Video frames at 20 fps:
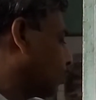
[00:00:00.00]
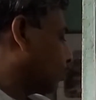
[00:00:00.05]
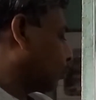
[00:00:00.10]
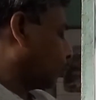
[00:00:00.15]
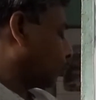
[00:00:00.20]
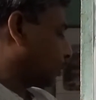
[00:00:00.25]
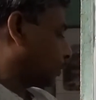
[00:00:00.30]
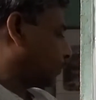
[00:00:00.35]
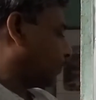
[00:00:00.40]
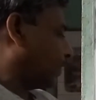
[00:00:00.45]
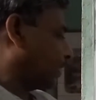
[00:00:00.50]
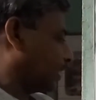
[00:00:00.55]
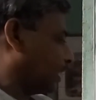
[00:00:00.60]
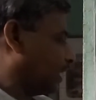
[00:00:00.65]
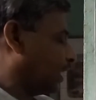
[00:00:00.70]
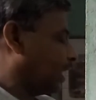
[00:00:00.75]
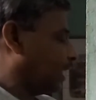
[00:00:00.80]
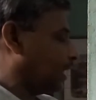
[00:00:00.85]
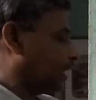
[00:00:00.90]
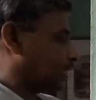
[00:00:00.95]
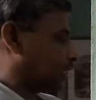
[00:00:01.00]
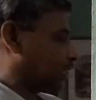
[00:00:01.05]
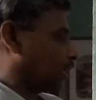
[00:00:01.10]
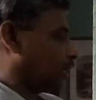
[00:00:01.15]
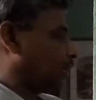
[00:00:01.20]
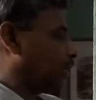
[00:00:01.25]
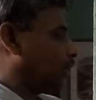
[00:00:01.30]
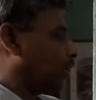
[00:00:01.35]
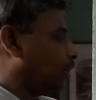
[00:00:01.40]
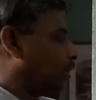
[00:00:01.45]
fertilization,
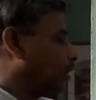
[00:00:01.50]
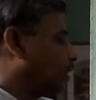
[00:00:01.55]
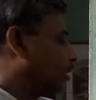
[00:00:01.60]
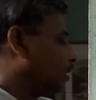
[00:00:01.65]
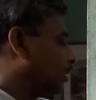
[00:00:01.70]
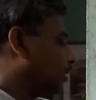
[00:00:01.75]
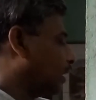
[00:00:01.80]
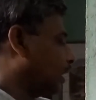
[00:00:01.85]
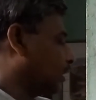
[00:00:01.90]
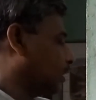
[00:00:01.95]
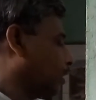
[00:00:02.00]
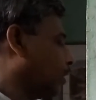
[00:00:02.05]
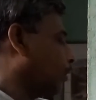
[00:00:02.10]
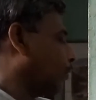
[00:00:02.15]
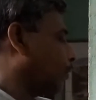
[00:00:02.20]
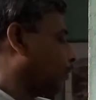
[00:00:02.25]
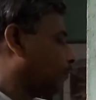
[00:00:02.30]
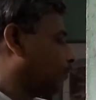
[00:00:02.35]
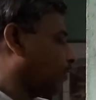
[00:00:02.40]
as we see in